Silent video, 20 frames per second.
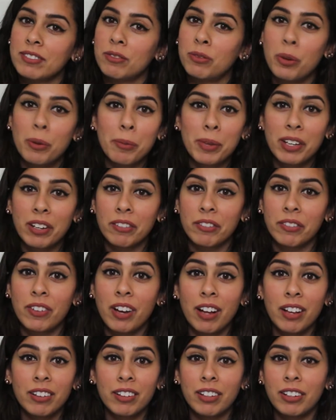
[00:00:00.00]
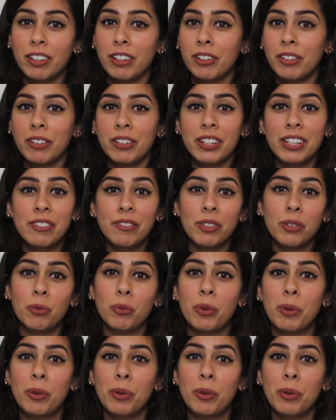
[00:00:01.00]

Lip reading: women of color or even